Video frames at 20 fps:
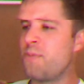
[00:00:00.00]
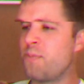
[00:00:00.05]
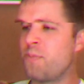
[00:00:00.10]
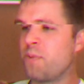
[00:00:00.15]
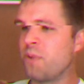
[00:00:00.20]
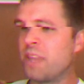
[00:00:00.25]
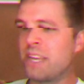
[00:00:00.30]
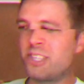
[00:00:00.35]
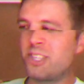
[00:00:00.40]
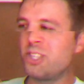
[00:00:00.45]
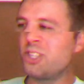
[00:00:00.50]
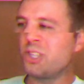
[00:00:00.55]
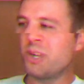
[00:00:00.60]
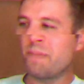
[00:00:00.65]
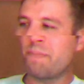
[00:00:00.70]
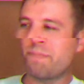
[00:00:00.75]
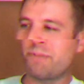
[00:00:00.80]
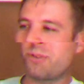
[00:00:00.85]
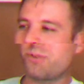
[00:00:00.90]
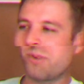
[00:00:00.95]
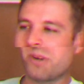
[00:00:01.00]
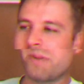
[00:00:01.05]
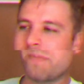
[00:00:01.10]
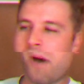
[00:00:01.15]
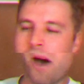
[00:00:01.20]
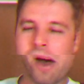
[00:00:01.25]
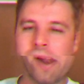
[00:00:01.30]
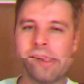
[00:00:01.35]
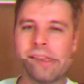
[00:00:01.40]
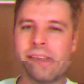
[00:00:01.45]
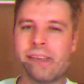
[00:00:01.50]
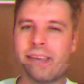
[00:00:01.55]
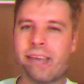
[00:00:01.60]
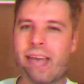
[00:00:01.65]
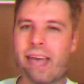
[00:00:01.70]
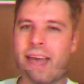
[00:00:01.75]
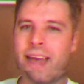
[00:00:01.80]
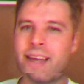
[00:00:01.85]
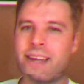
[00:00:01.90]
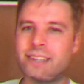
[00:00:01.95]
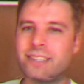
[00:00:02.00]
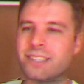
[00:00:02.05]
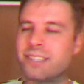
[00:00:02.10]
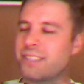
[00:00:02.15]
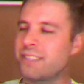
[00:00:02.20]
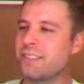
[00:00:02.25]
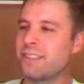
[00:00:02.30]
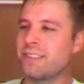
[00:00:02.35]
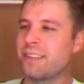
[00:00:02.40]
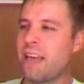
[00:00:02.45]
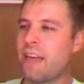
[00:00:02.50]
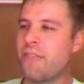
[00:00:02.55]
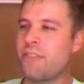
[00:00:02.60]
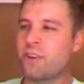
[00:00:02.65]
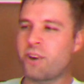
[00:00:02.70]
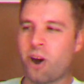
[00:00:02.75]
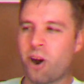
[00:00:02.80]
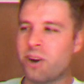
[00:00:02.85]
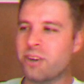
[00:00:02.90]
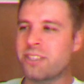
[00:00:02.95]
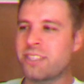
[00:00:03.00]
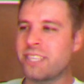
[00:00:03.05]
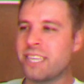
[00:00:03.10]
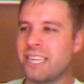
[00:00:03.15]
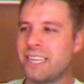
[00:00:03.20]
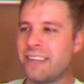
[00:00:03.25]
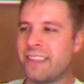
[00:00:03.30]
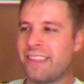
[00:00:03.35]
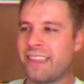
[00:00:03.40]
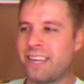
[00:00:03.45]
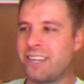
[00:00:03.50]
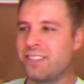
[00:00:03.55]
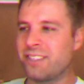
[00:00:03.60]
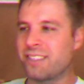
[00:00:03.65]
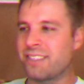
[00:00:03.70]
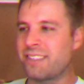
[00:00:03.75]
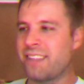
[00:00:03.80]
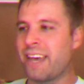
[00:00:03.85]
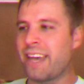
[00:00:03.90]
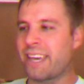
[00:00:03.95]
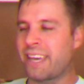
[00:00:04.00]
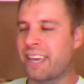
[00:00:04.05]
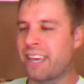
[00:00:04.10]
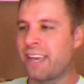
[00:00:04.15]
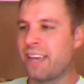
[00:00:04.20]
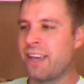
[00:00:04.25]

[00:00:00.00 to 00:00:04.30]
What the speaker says: relationship between modeling and the car scene than just like